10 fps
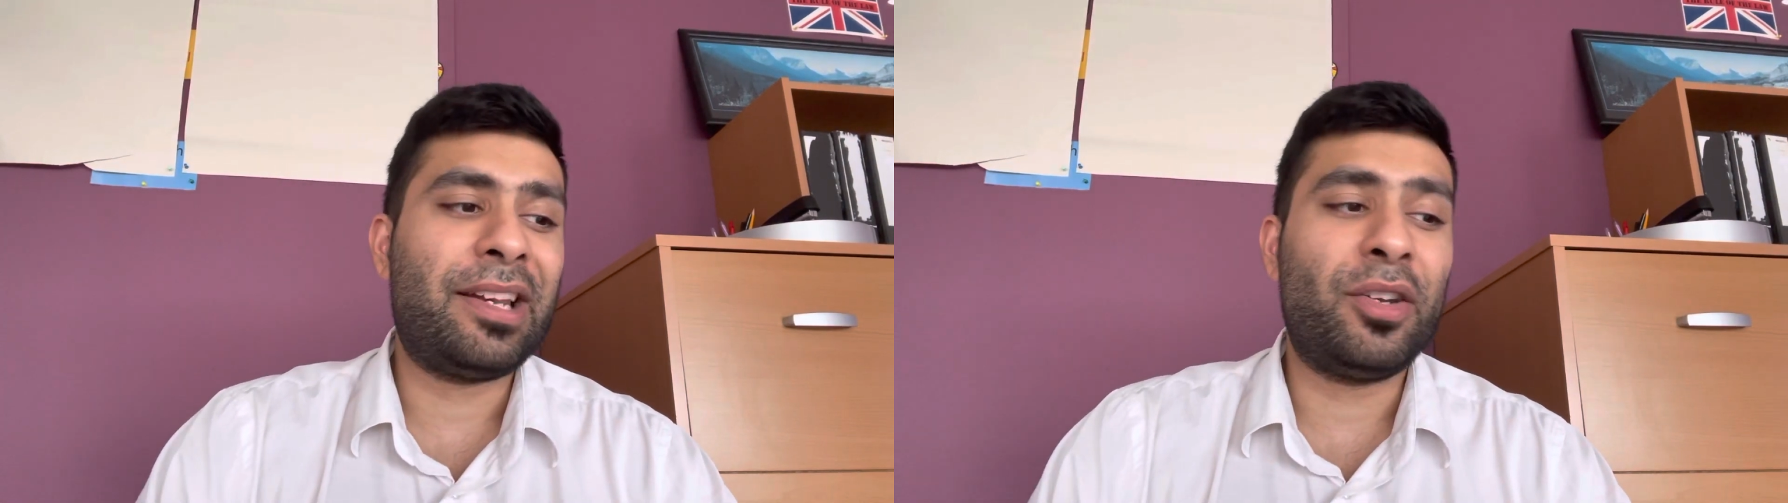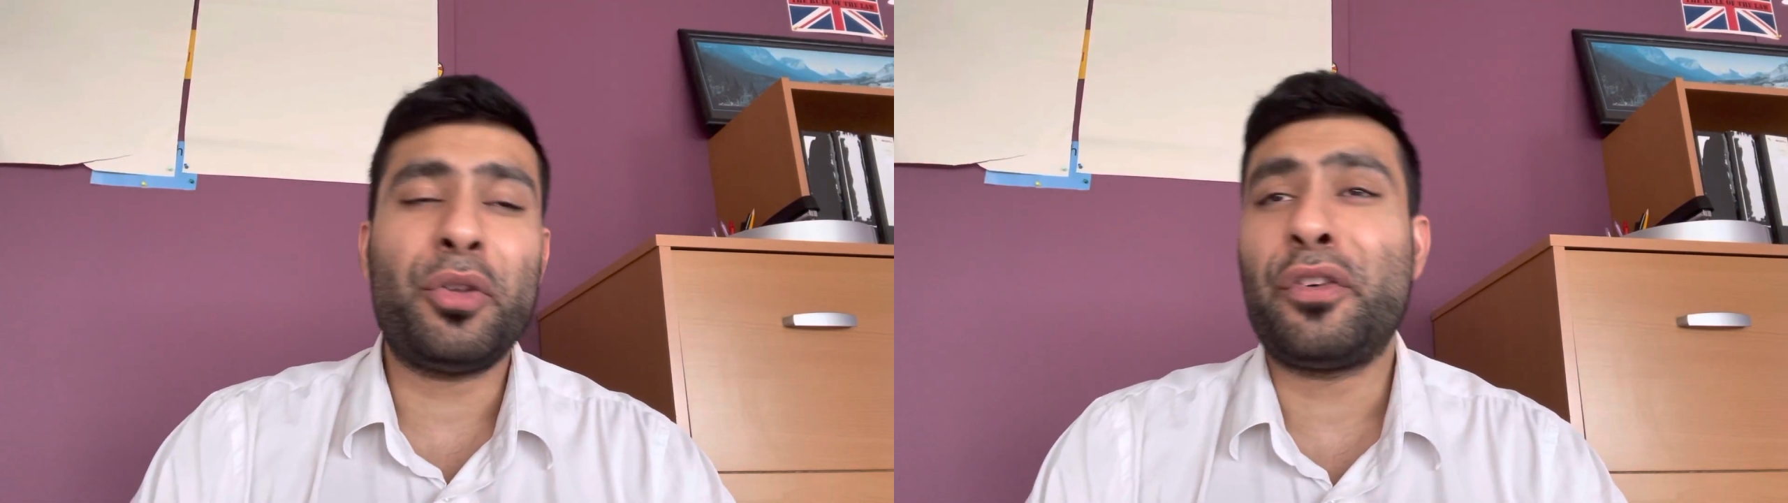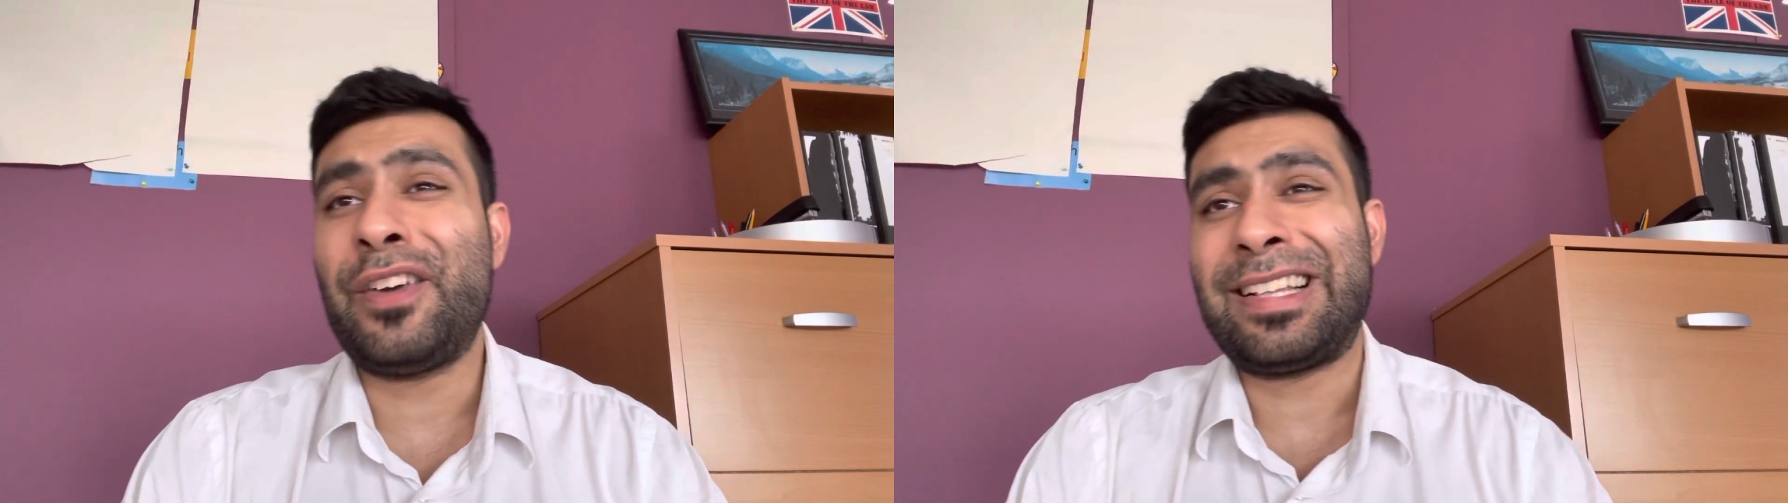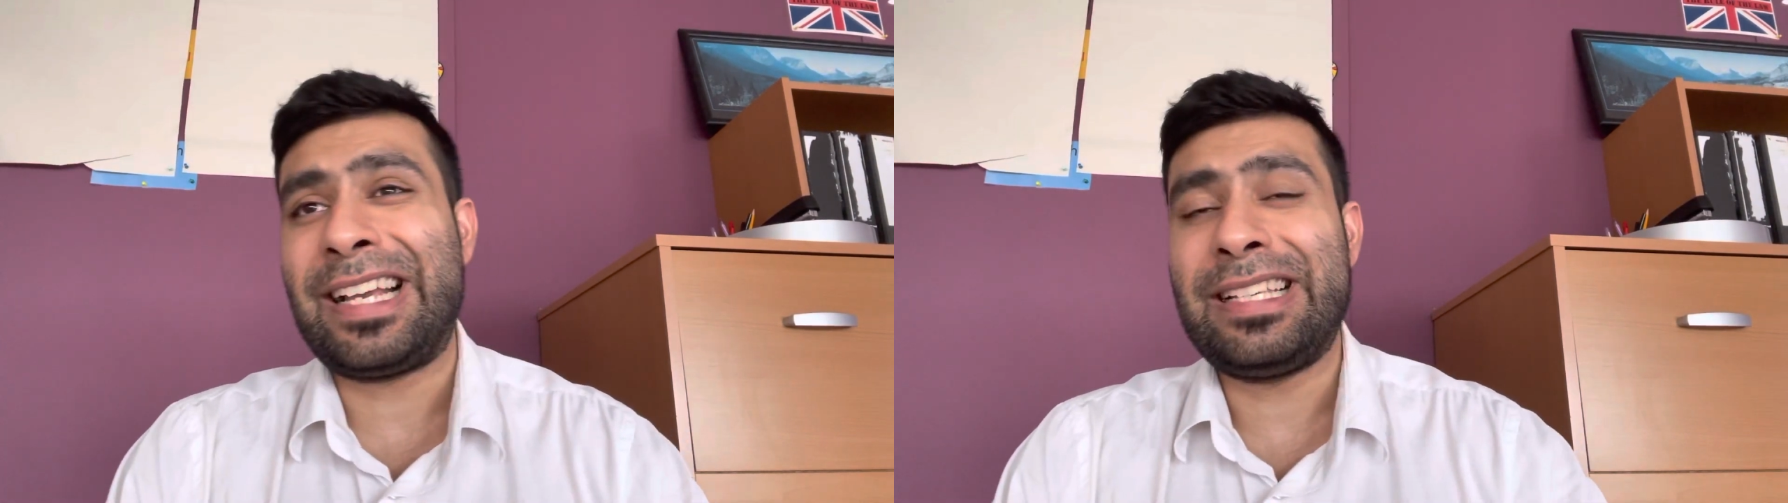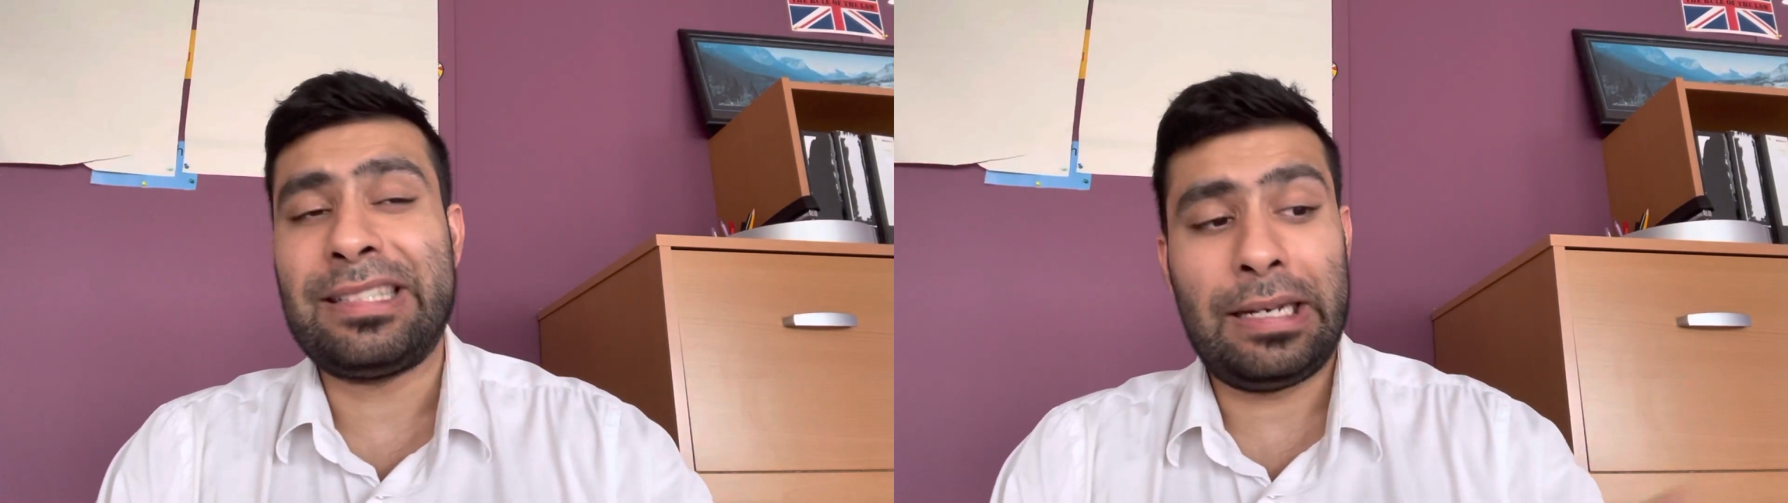not the fact
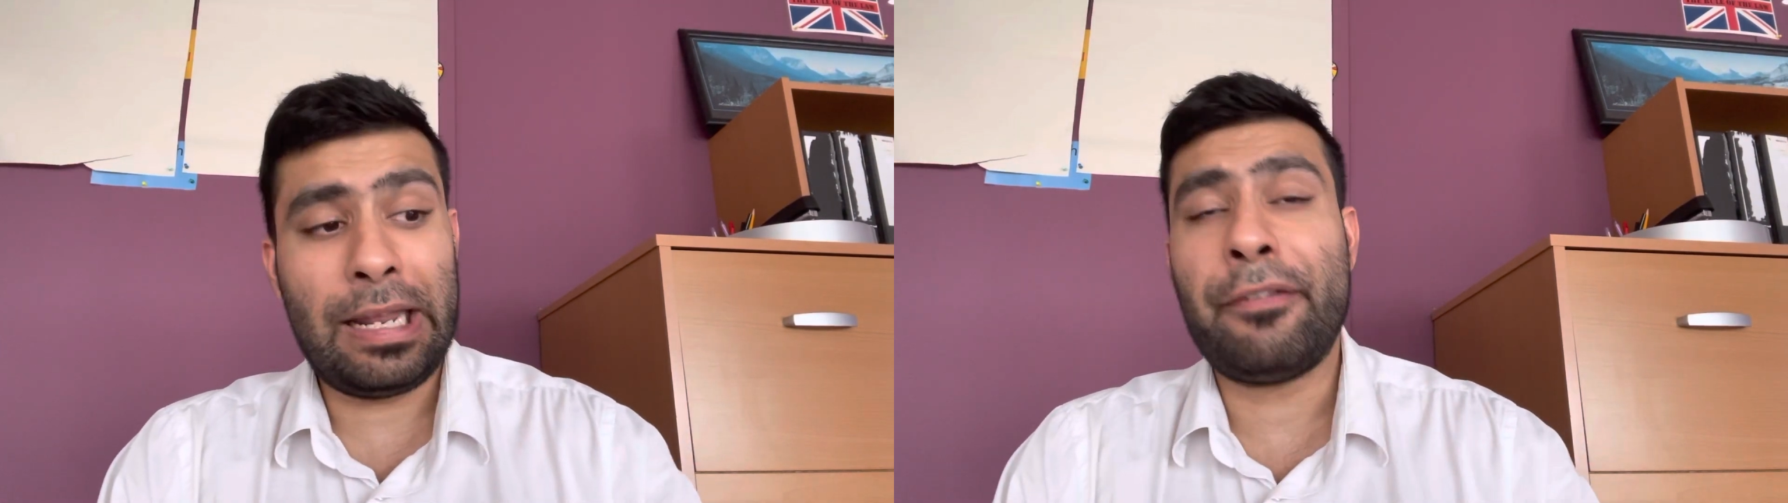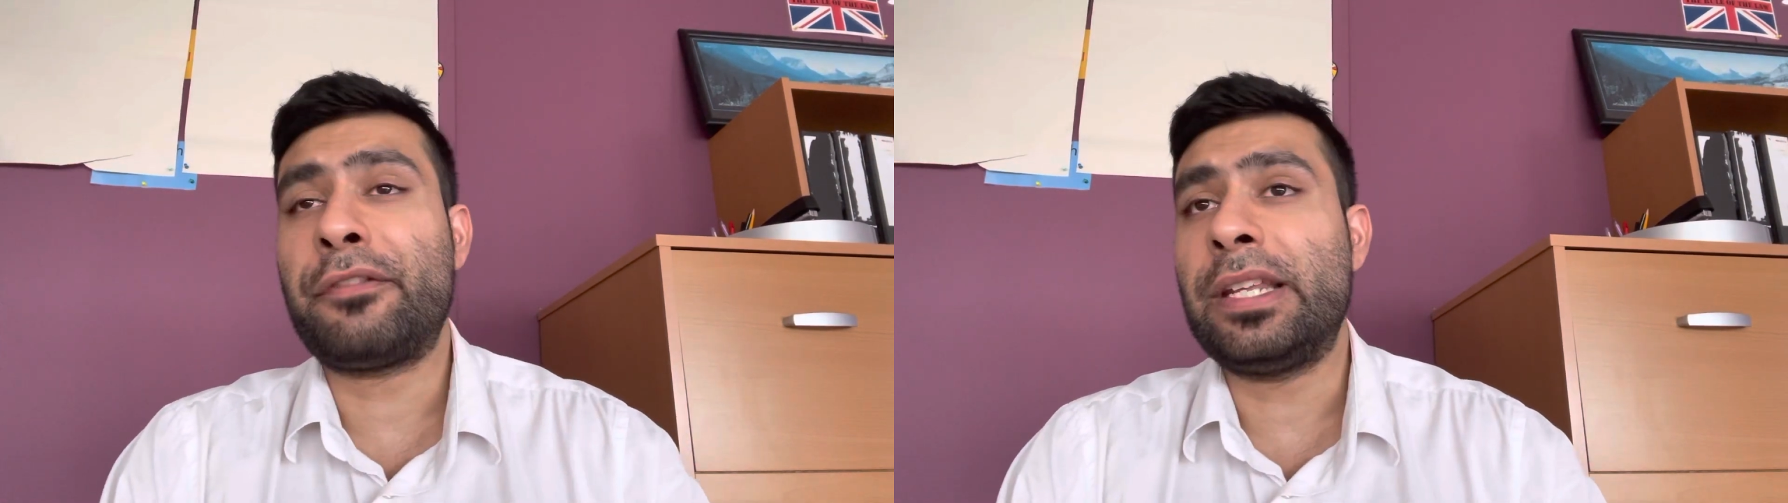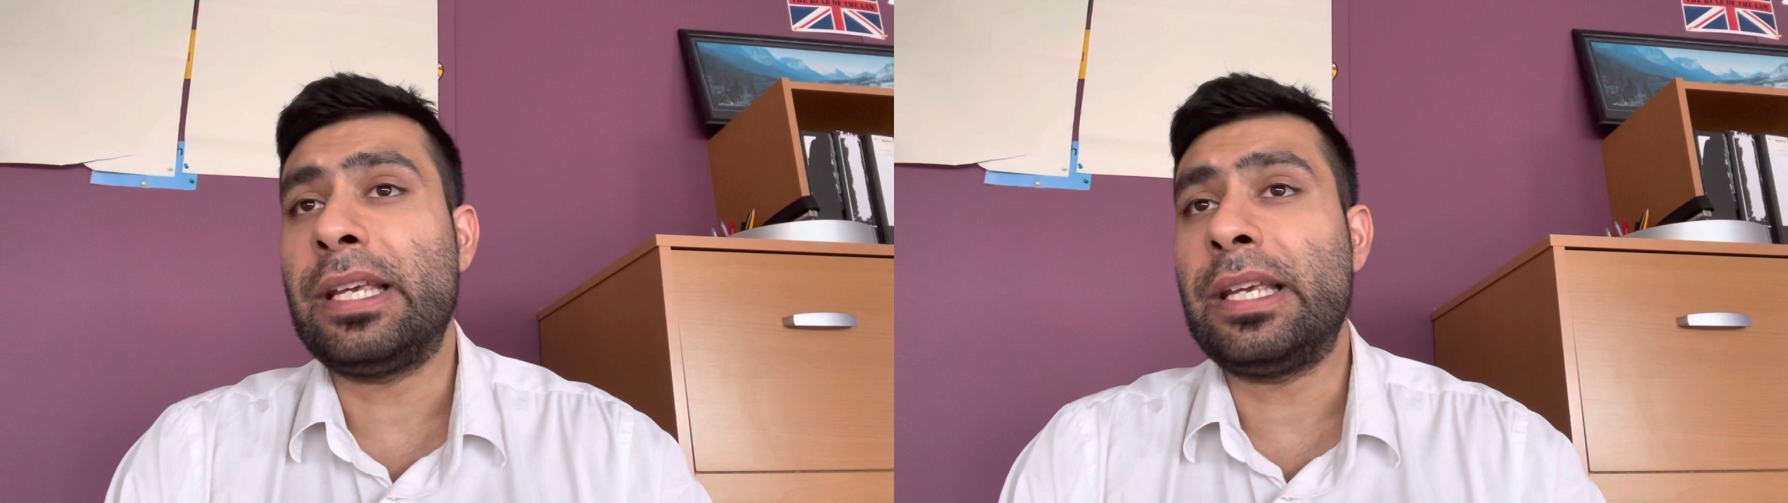that he's a lefty